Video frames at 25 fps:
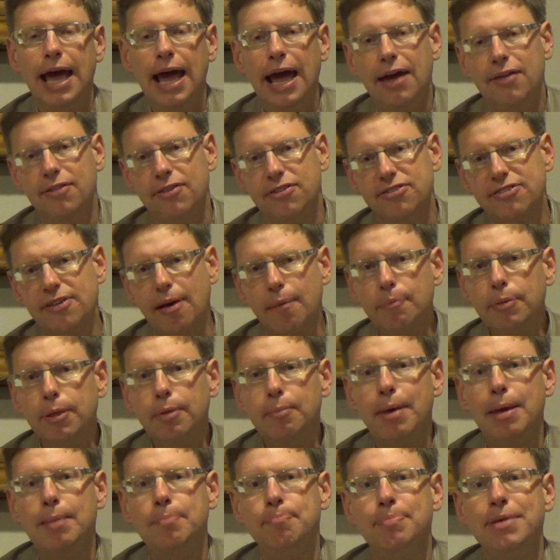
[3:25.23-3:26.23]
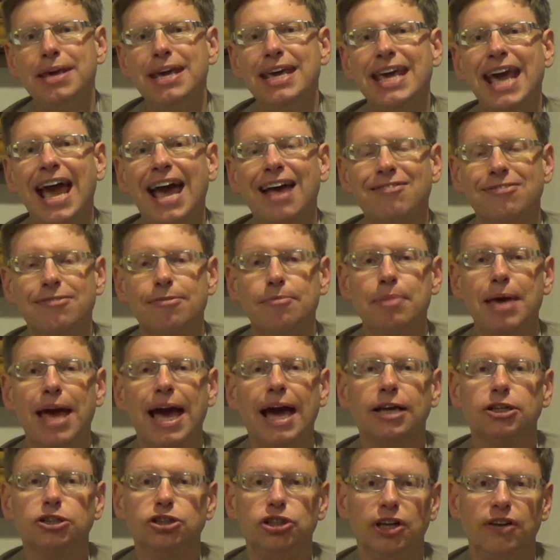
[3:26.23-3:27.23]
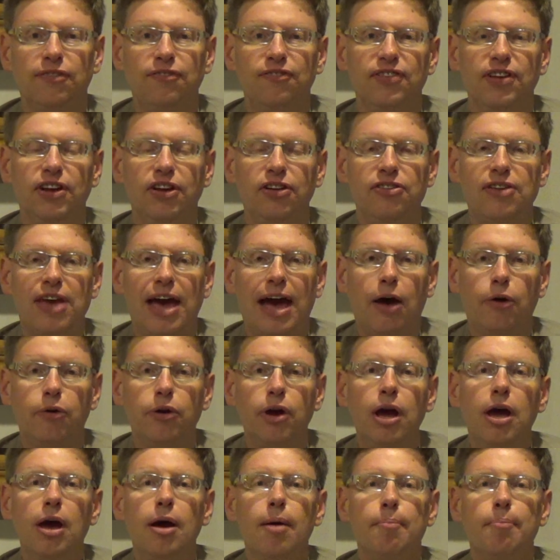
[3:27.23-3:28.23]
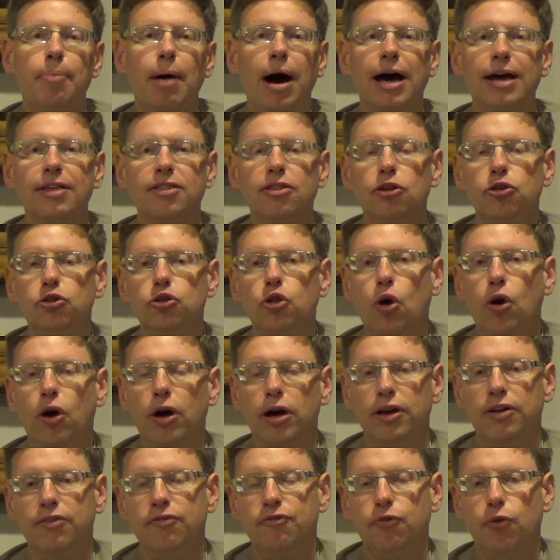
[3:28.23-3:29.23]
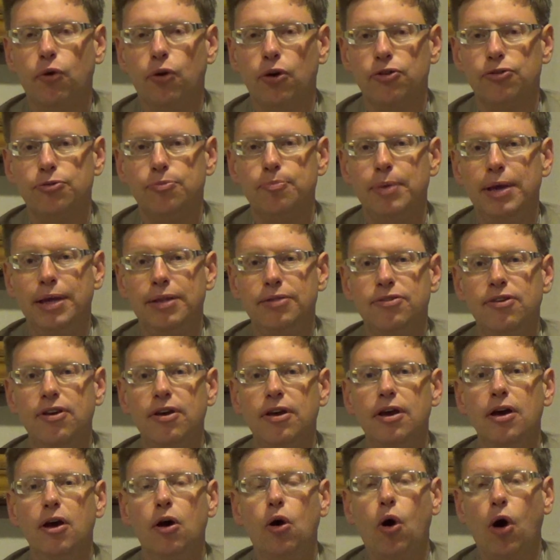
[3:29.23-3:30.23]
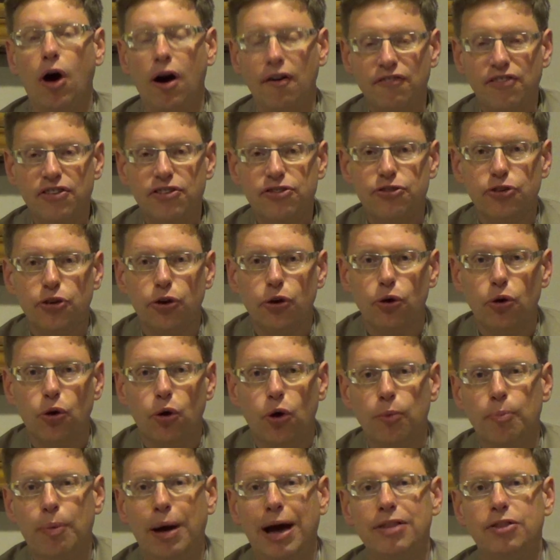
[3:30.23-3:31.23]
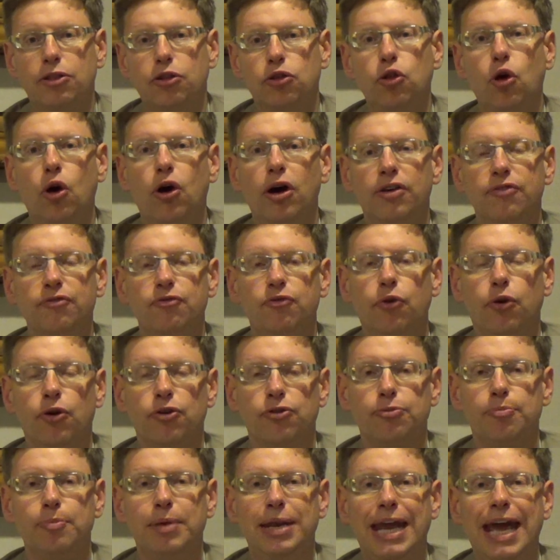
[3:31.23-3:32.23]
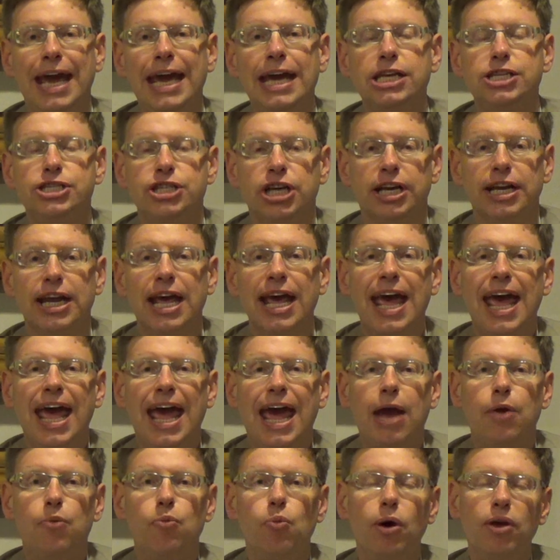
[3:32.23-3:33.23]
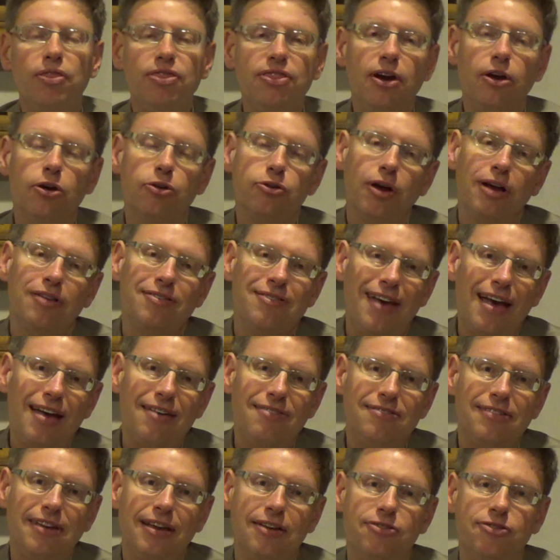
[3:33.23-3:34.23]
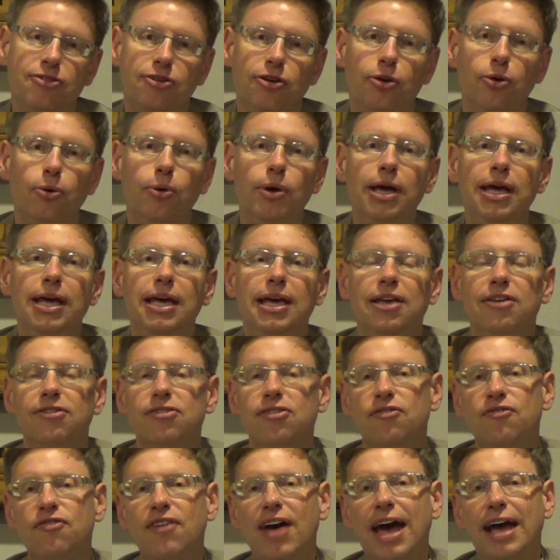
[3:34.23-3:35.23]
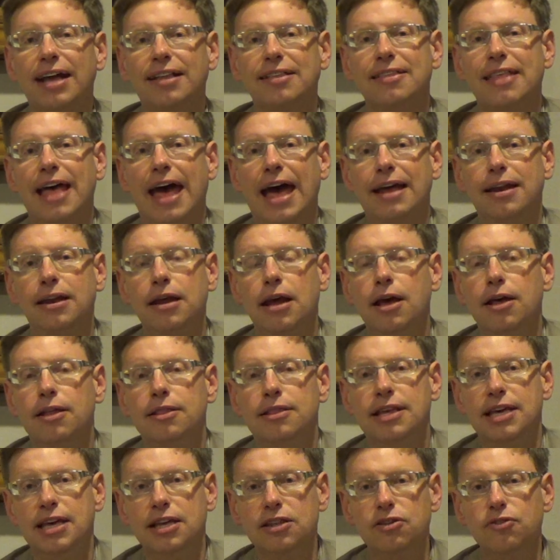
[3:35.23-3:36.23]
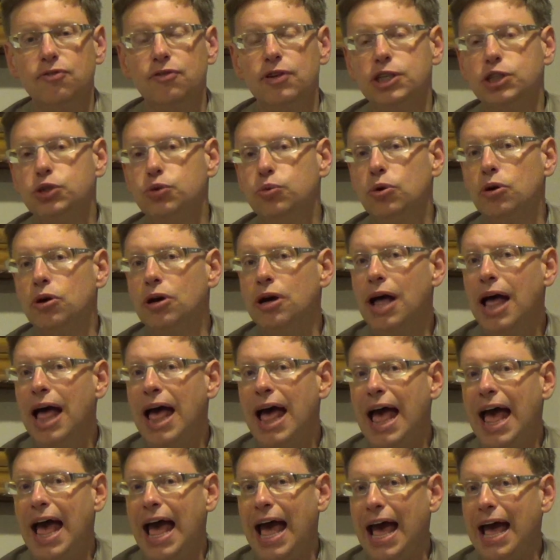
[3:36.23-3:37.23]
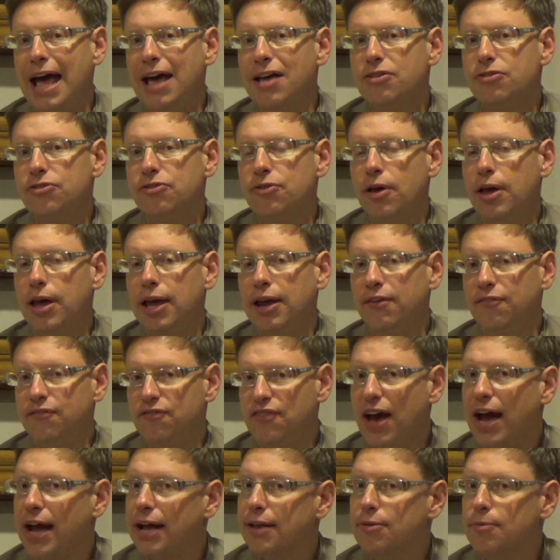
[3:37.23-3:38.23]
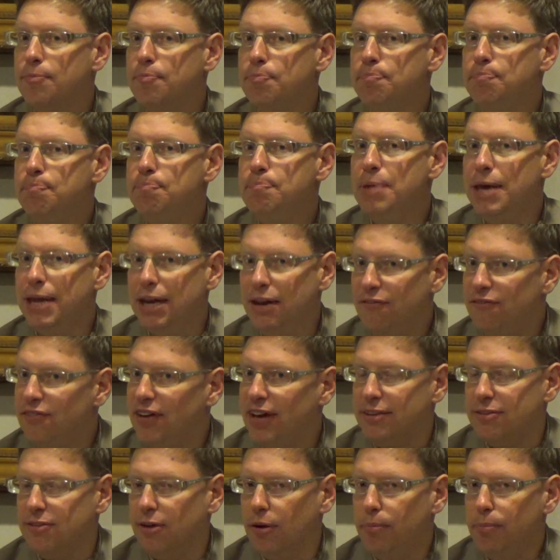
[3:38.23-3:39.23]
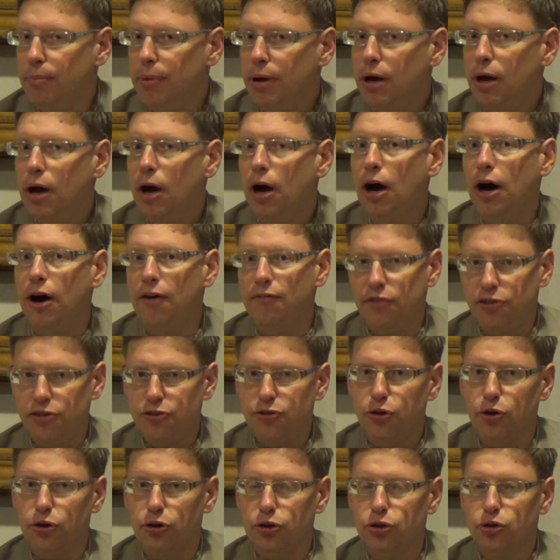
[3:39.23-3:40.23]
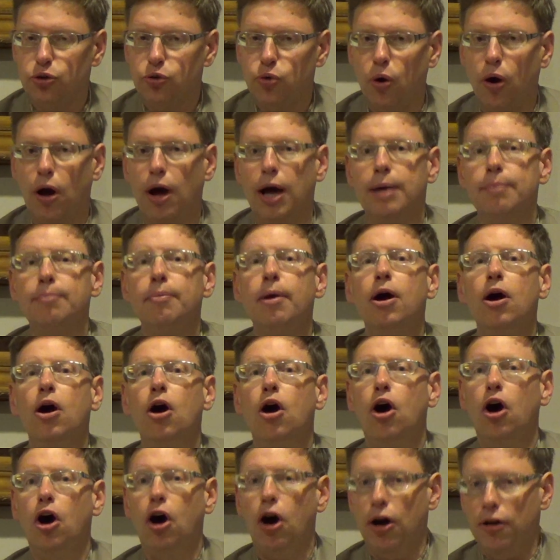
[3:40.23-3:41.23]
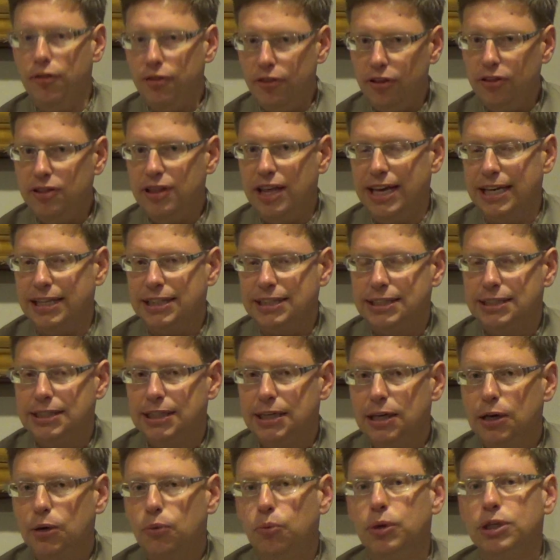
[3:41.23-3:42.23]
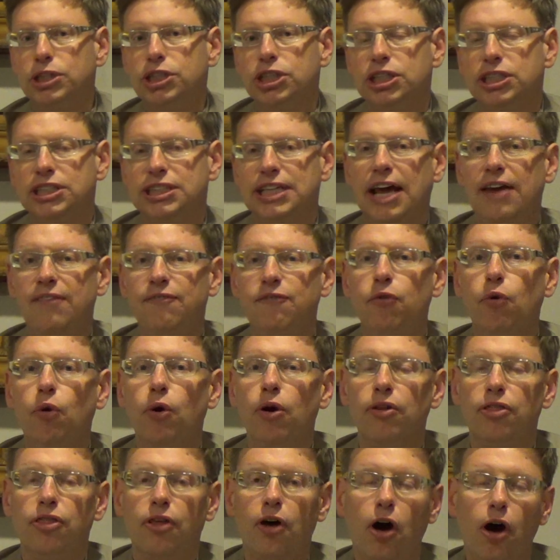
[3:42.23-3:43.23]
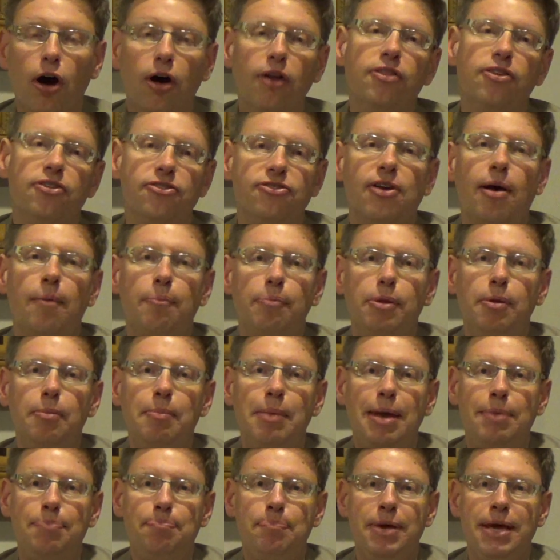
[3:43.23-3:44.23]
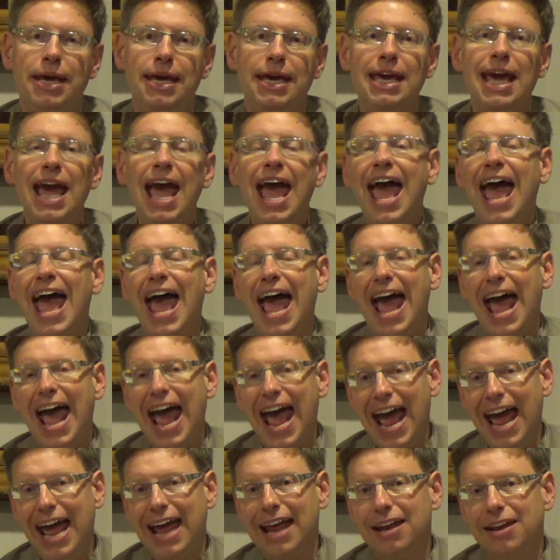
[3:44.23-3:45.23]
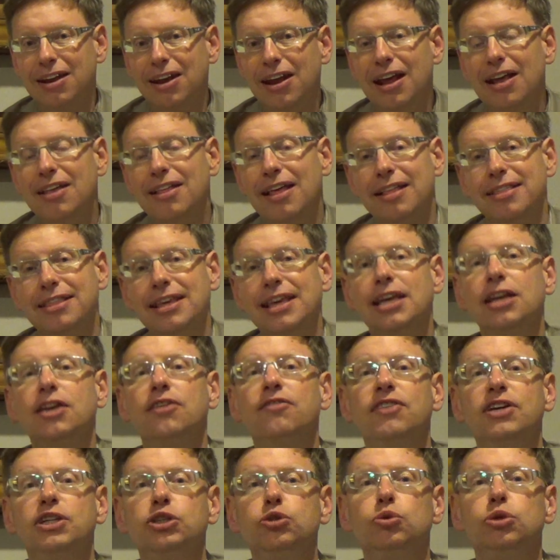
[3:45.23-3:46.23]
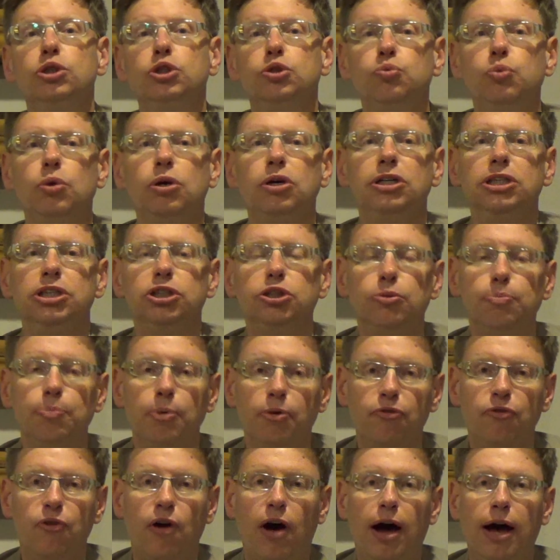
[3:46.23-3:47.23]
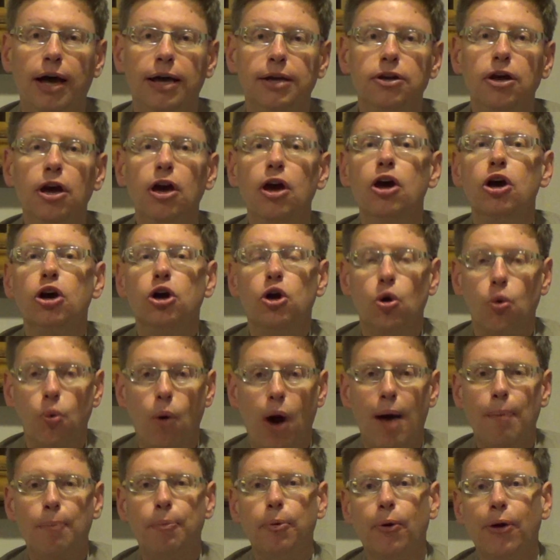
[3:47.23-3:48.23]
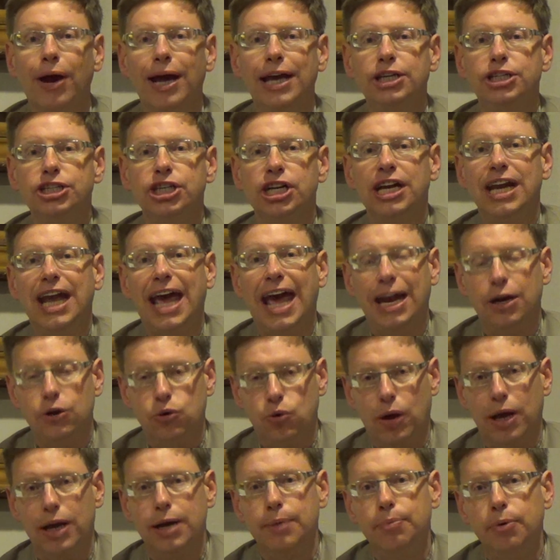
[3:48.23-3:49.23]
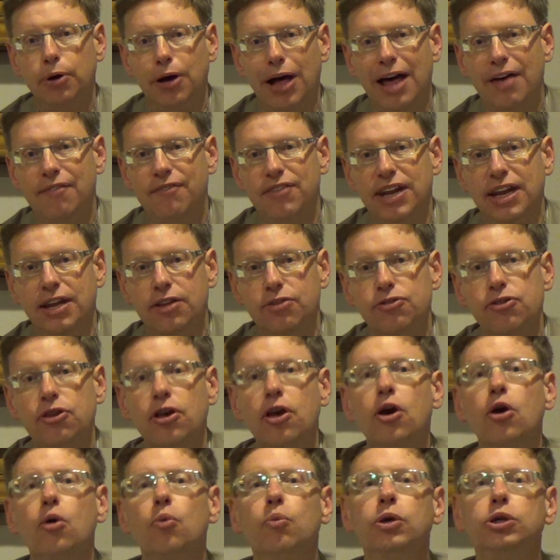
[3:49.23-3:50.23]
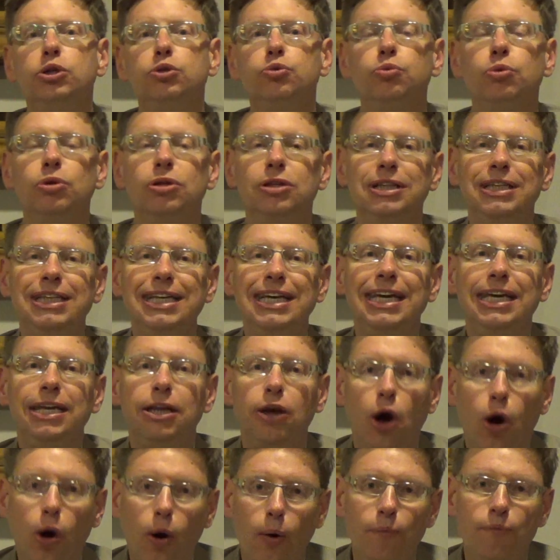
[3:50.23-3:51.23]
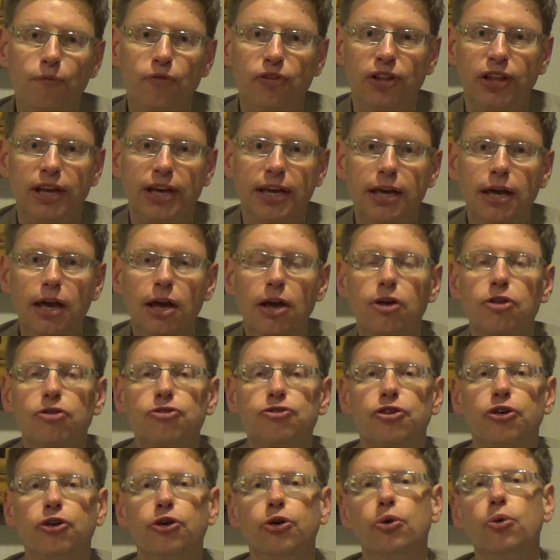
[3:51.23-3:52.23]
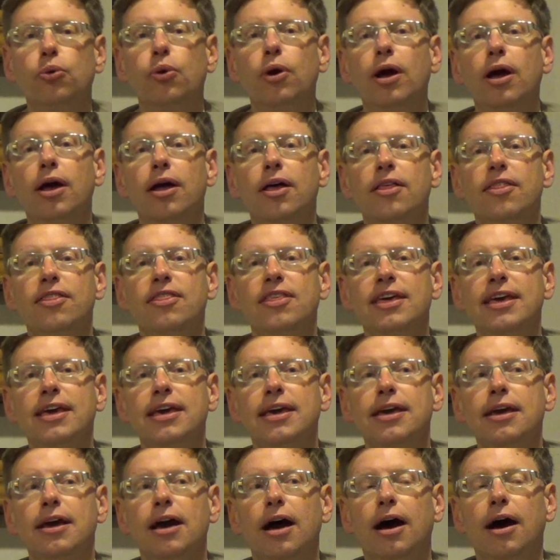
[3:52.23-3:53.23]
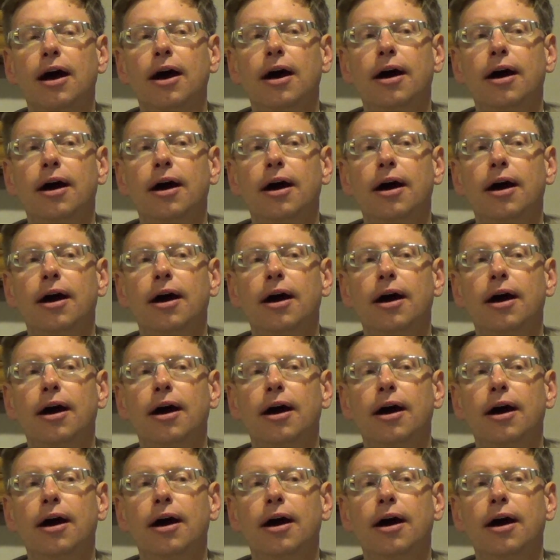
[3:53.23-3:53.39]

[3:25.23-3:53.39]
And the Supplement B has to be actually filled out by the law enforcement officer or by the law enforcement agent. And what they're attesting to is the fact that the individual has in fact been a victim of a certain crime on the list which is set forth on the Supplement B, and that the individual is willing to provide cooperation and credible evidence which will lead hopefully to the